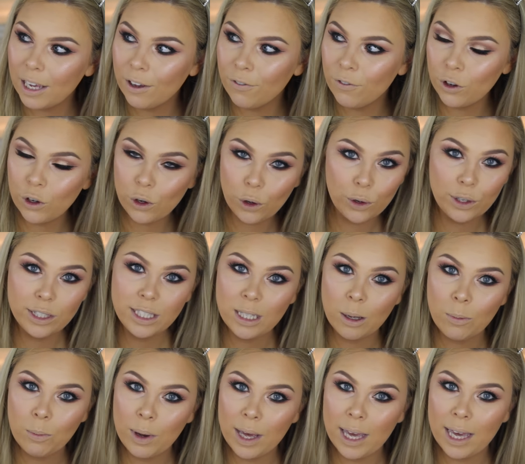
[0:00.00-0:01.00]
if it goes
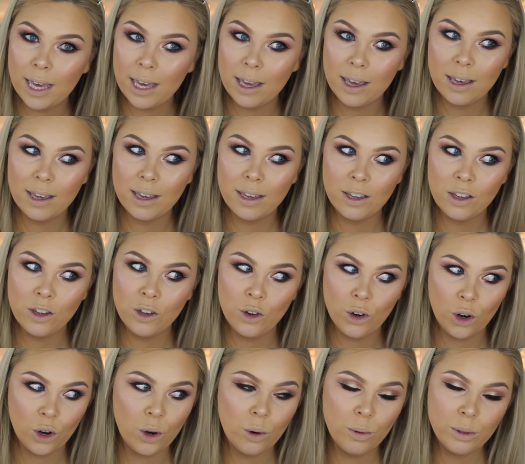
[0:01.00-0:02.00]
somewhere, you're
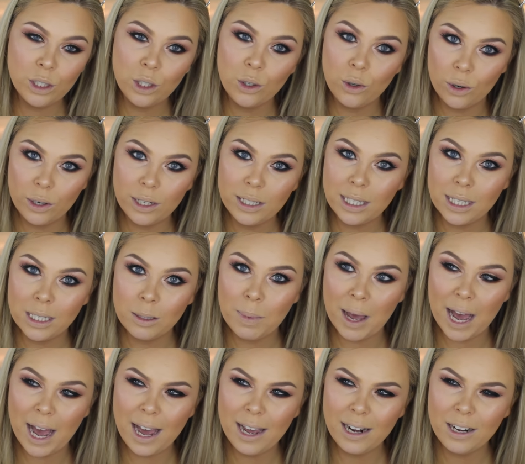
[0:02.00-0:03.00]
not going to notice as
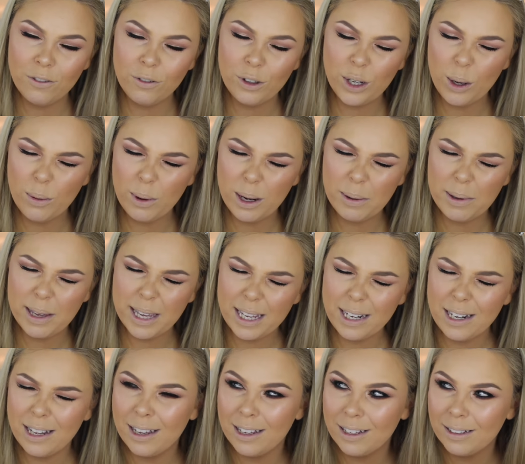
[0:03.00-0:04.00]
bad, if you know what I
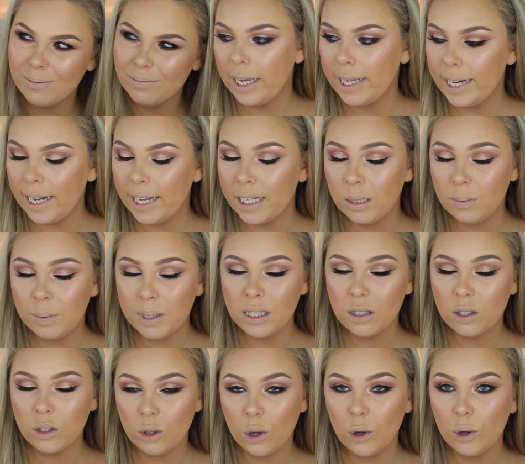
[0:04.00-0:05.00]
mean. It has
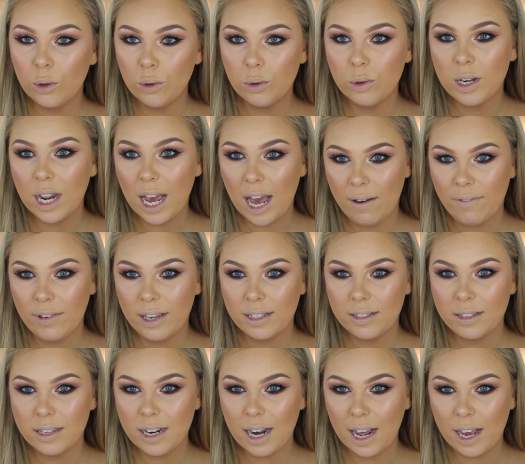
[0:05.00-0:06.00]
been so good
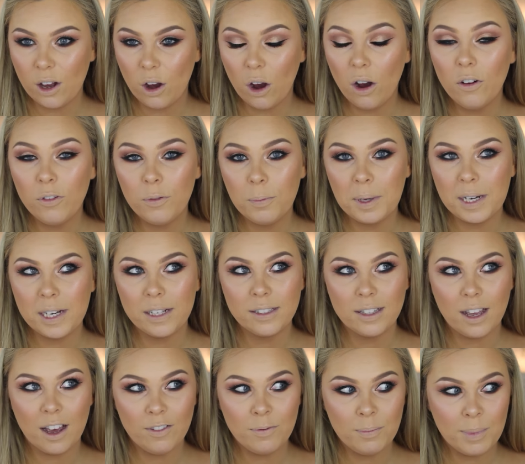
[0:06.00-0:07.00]
having today off
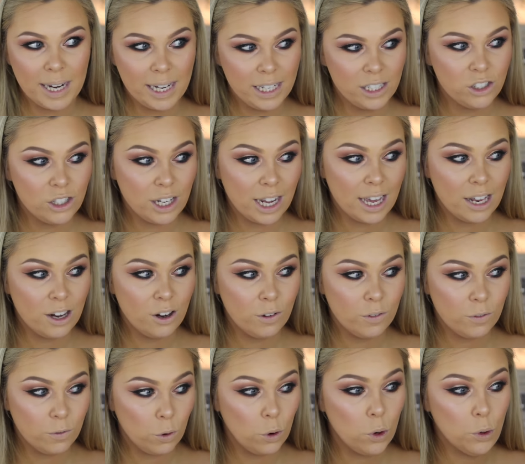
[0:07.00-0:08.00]
because I've managed to edit
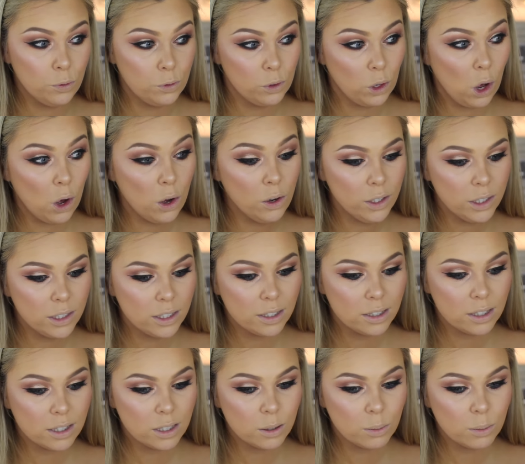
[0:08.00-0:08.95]
4 vlogs